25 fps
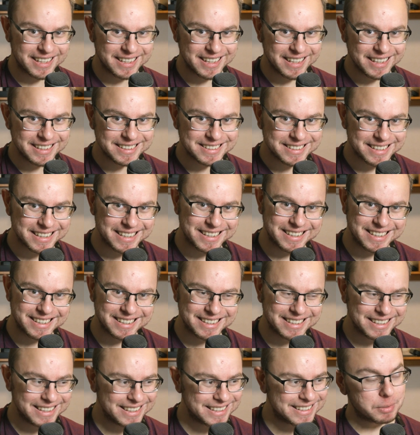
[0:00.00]
hey.
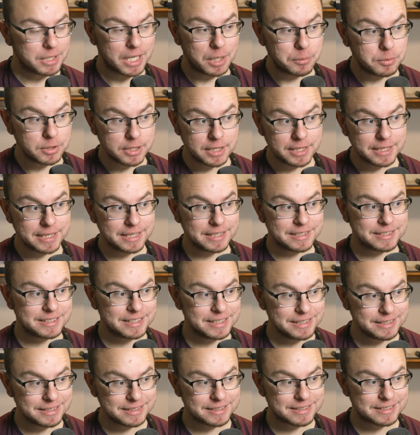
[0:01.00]
But now we're gonna get a
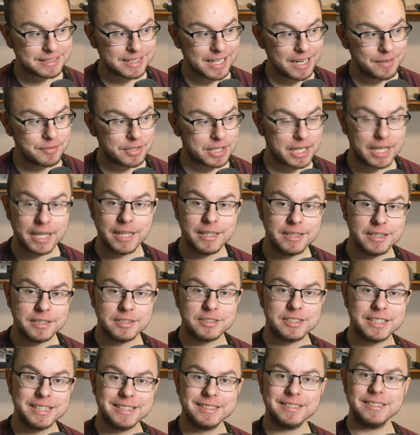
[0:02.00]
Season 7,
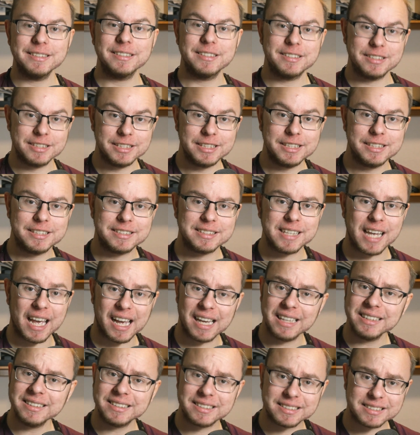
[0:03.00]
and Season 6
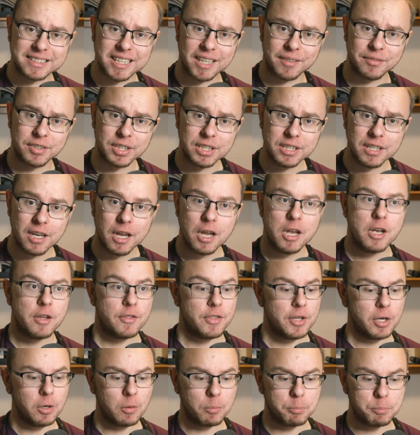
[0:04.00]
and 7,
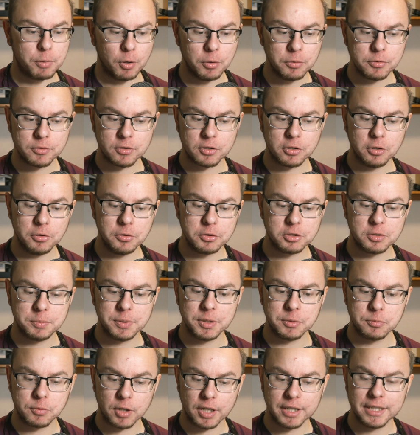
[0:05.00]
they are both going to
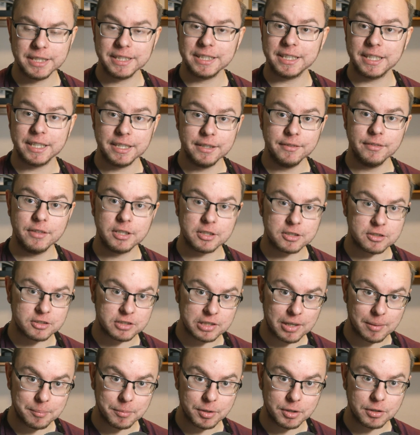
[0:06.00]
be running in the
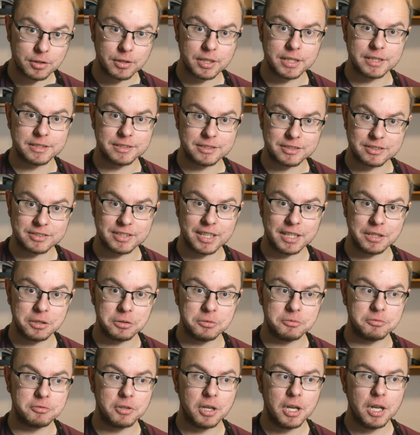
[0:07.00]
summer instead
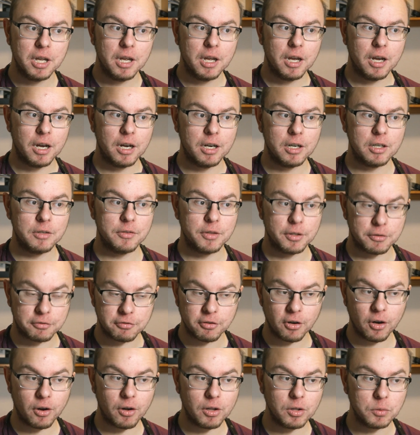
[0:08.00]
of the
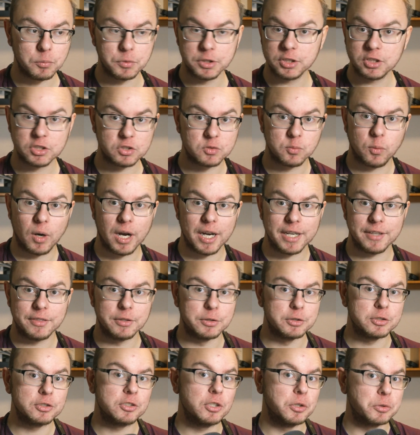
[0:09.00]
fall, which is why
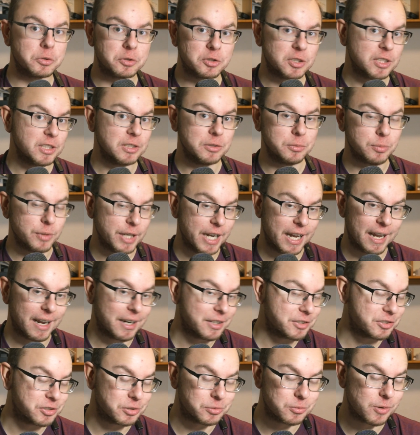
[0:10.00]
there's no S.H.I.E.L.D.
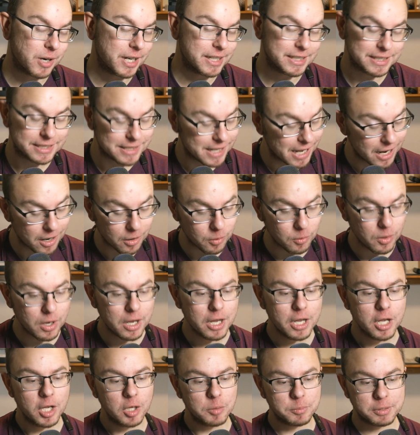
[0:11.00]
reaction right now,
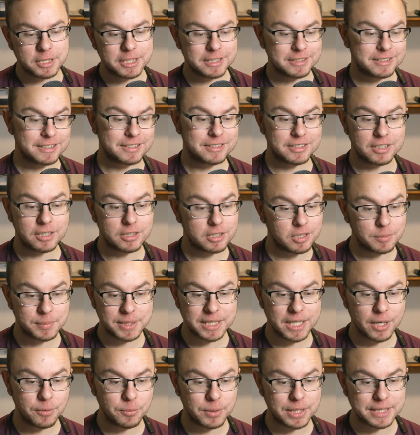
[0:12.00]
because it's not
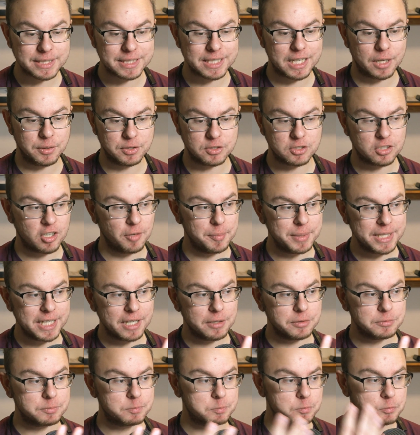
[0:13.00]
coming out right now, it's coming
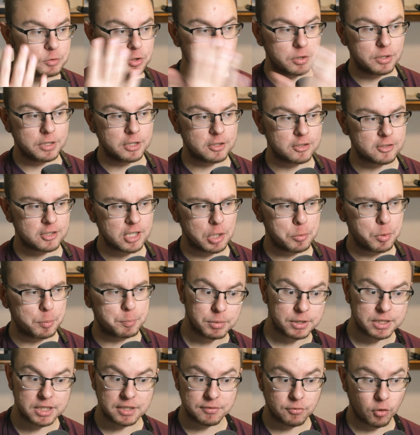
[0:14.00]
out during the summer,
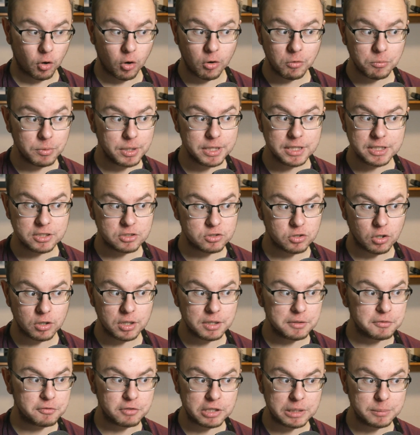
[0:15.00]
but they've already
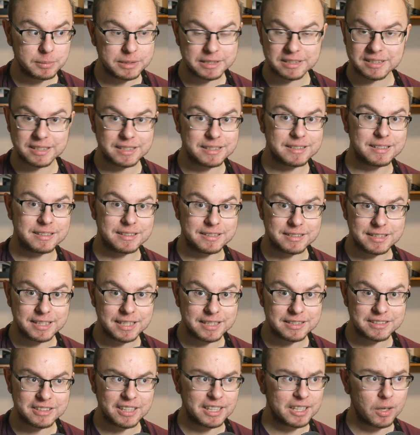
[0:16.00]
started filming Season
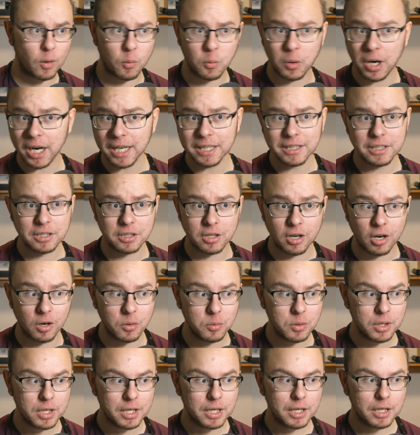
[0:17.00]
6 like a while
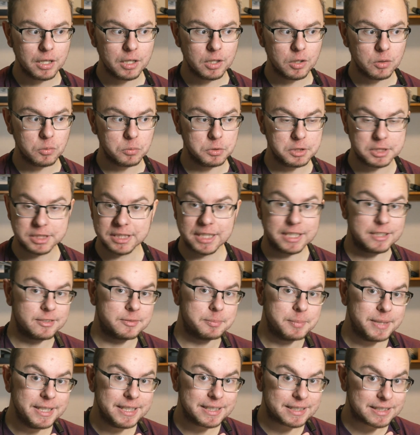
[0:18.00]
ago, which
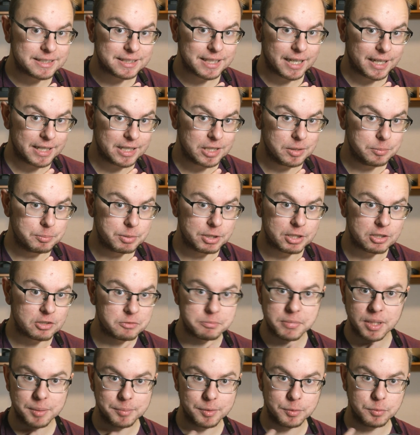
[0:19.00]
gets me excited,
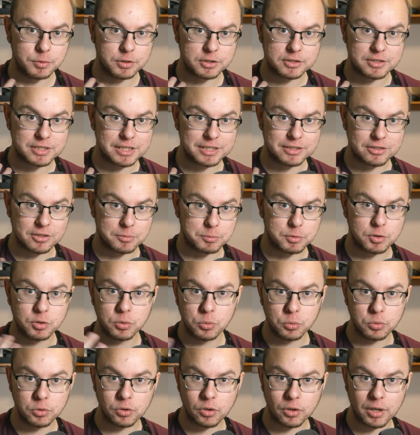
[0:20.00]
because maybe we'll see some
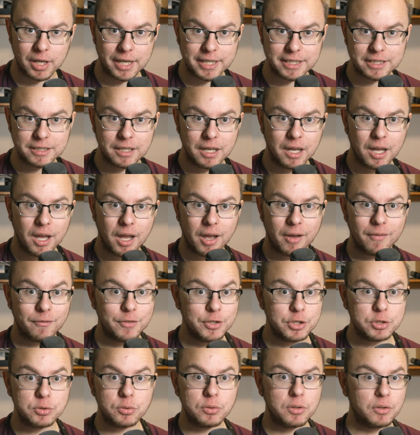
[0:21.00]
cooler like
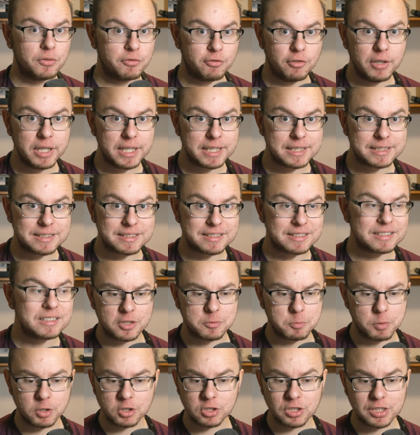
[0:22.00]
visual effects,
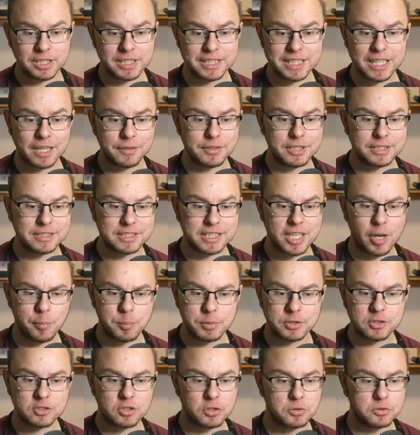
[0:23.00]
especially now that the
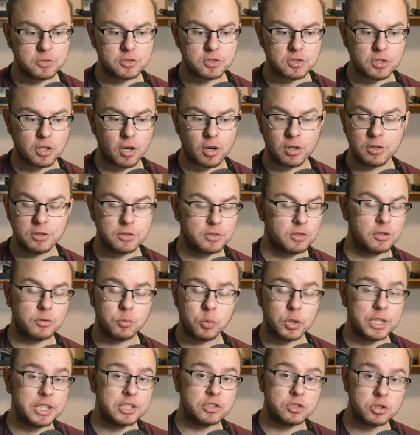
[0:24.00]
episodes aren't
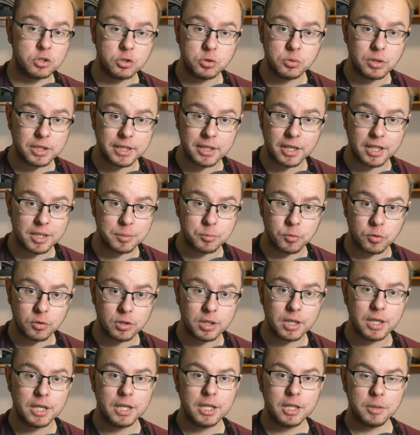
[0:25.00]
22
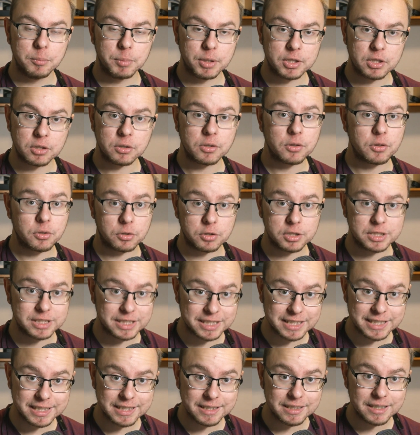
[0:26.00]
anymore, but they're
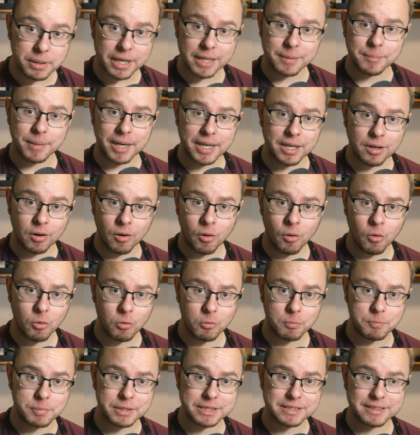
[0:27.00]
13. And my
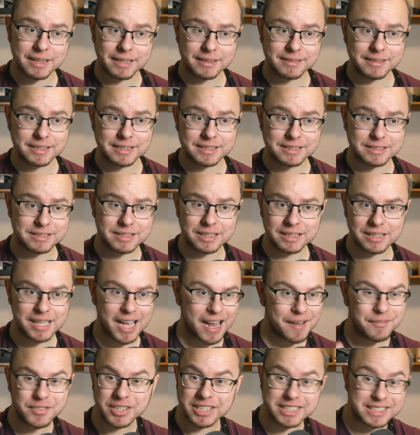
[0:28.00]
hope is that they still
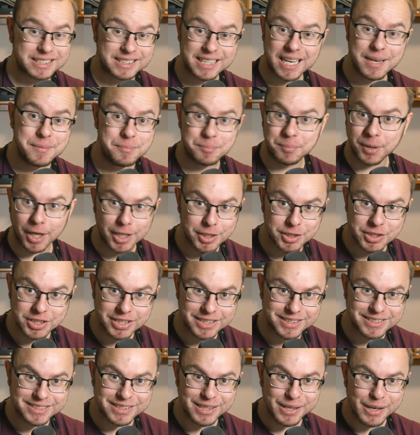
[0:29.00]
have the same
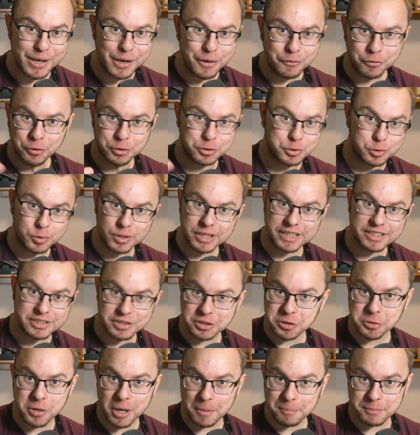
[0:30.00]
budget for
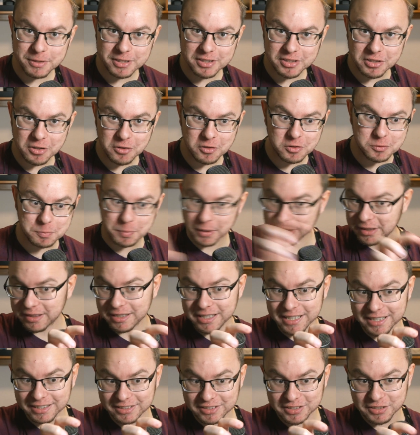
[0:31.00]
22 episodes, but
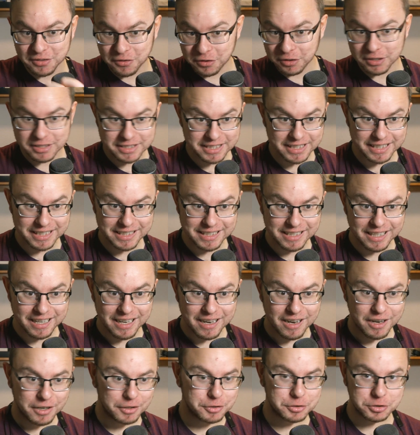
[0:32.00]
it's 13.
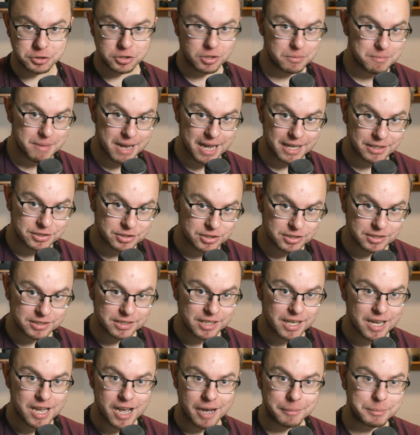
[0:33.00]
Could you
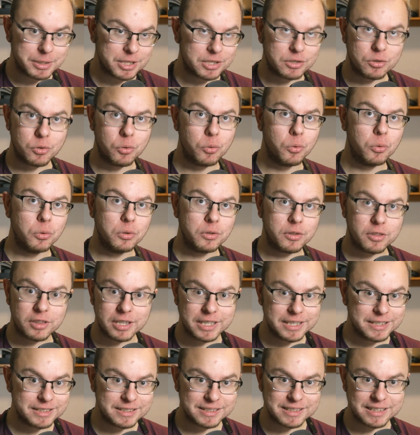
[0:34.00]
imagine how many cool
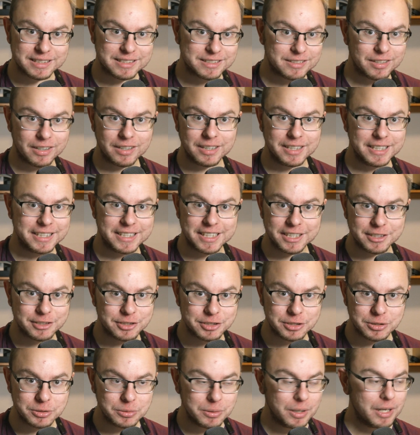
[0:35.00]
things they suddenly can
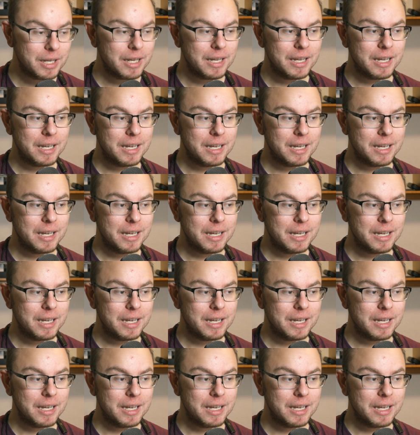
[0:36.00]
do?